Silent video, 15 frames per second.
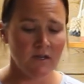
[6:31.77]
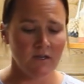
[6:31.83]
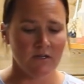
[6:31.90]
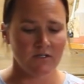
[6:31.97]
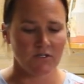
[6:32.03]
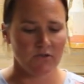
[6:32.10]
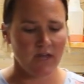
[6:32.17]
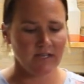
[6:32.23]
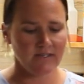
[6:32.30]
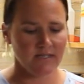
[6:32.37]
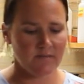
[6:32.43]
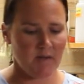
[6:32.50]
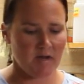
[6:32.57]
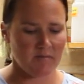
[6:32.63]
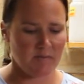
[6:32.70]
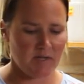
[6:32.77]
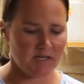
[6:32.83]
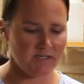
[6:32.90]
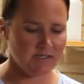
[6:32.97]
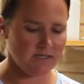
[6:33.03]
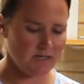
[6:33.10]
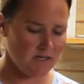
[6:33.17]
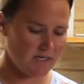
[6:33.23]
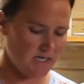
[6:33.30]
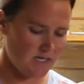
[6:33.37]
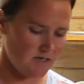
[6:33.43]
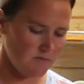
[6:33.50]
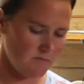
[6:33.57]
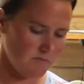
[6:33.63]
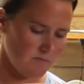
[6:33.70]
So that's the main piece.
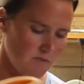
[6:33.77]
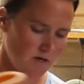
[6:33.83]
Again,